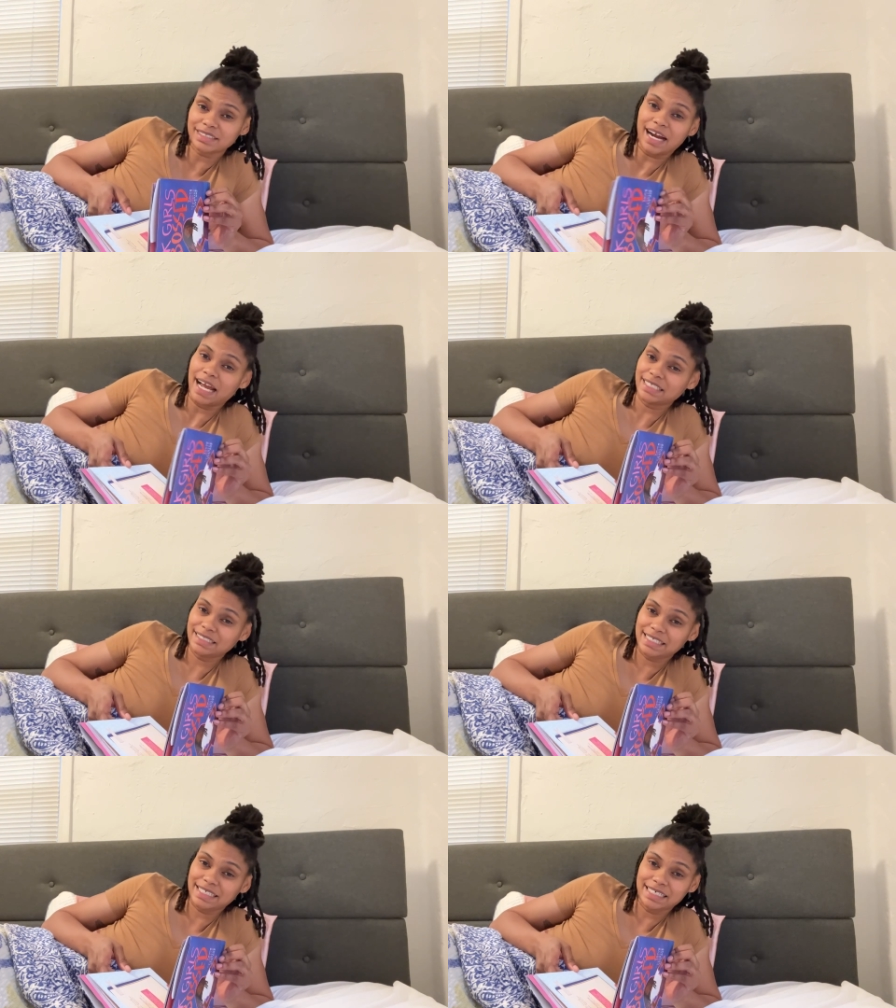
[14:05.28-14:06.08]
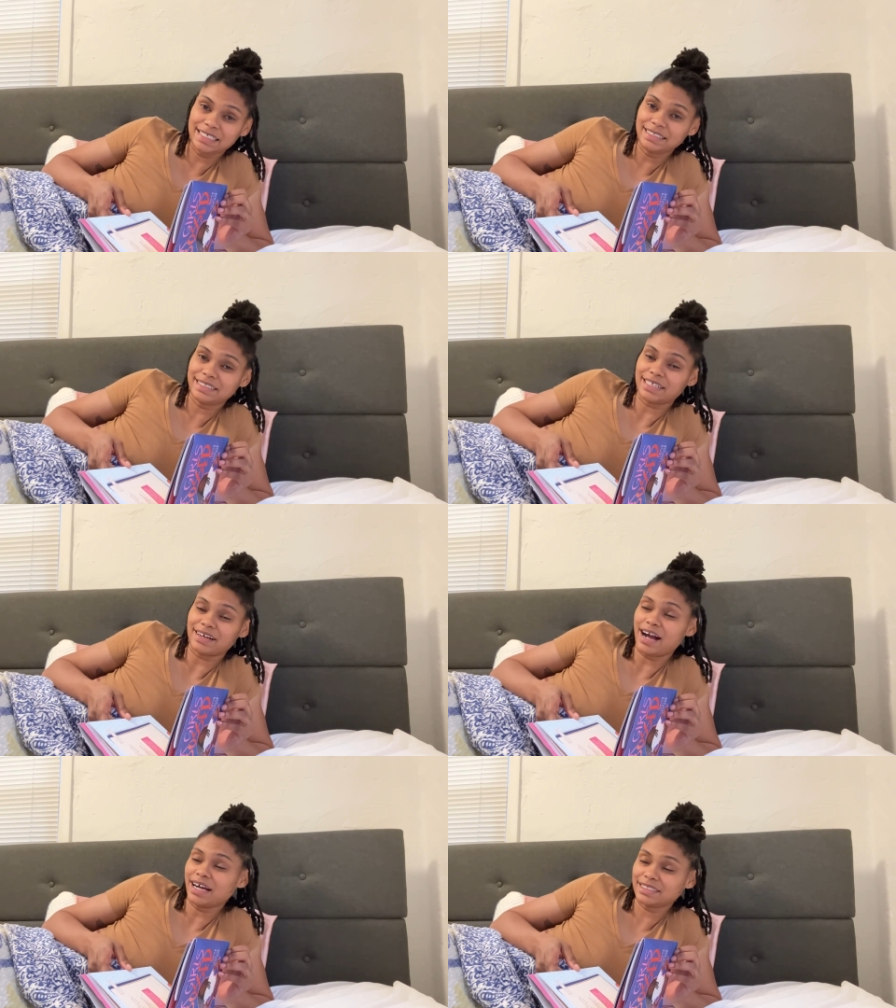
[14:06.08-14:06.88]
their aunties,
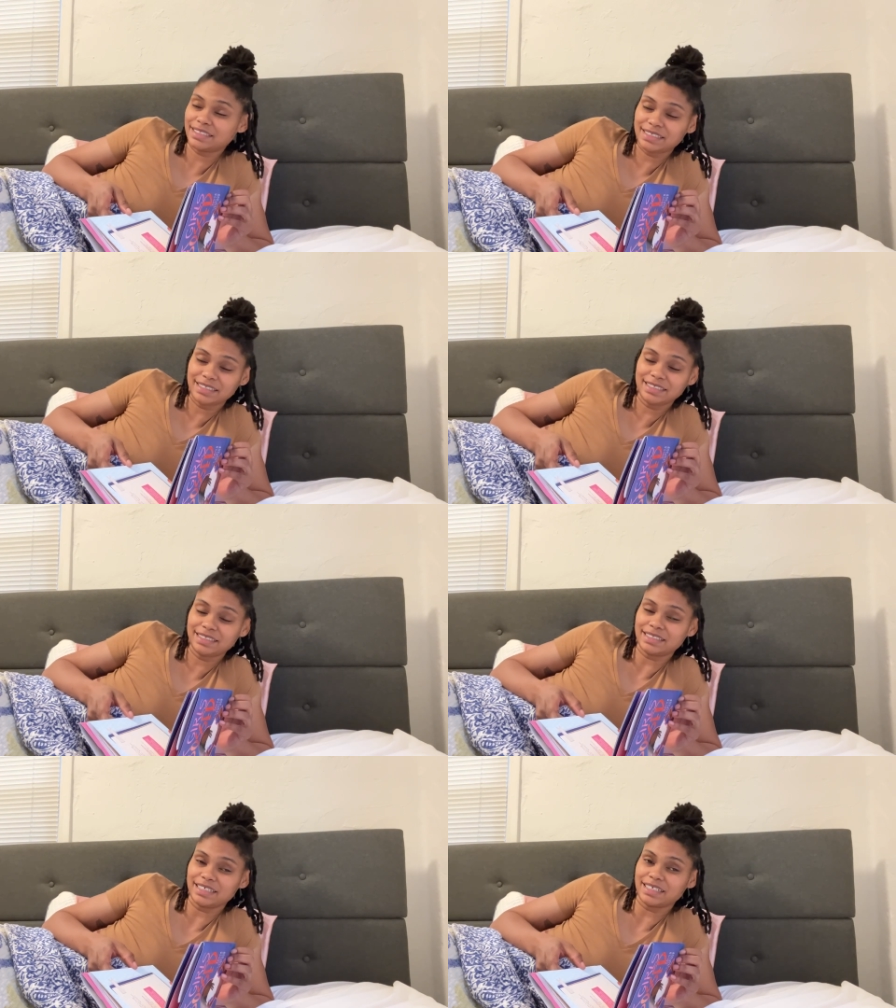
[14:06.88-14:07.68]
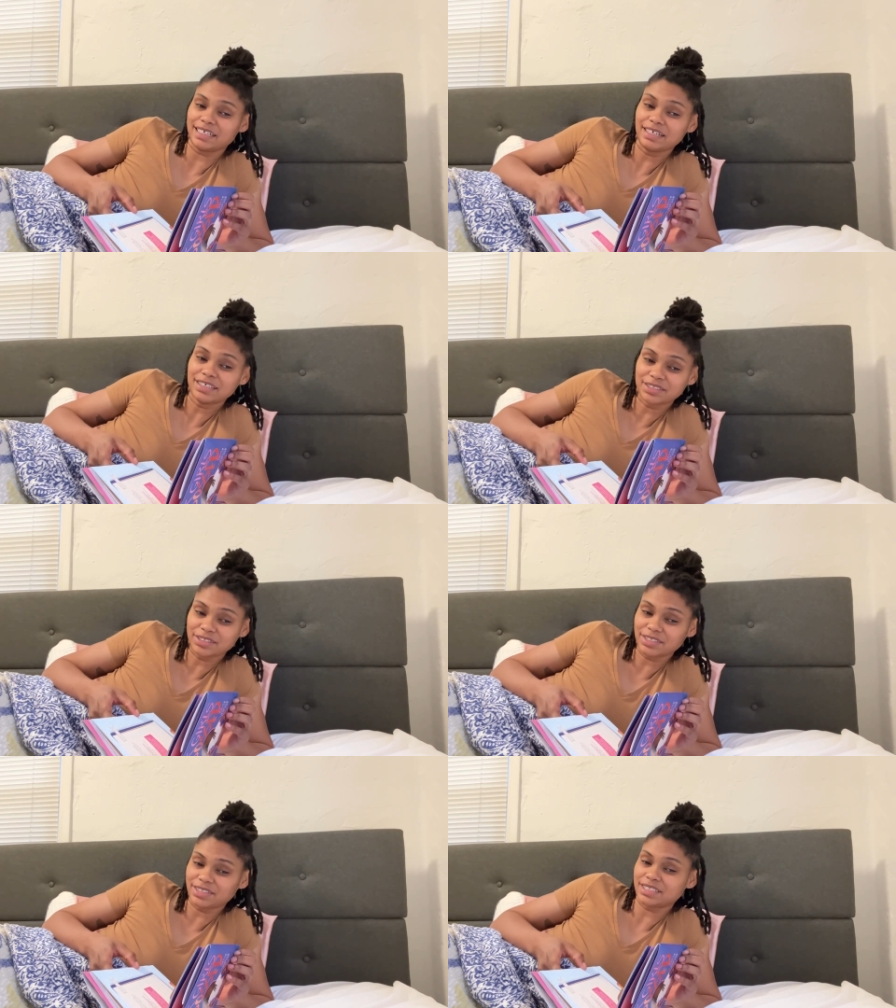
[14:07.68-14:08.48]
their aunties, their
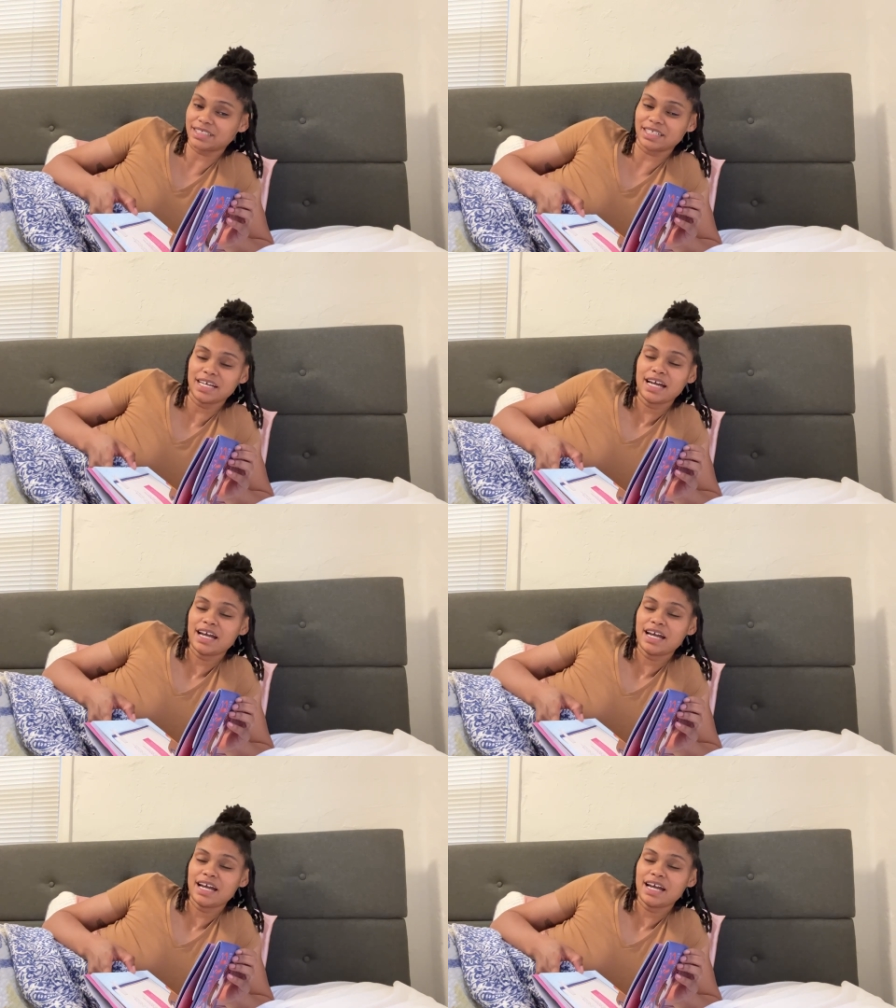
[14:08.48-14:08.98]
uncles, their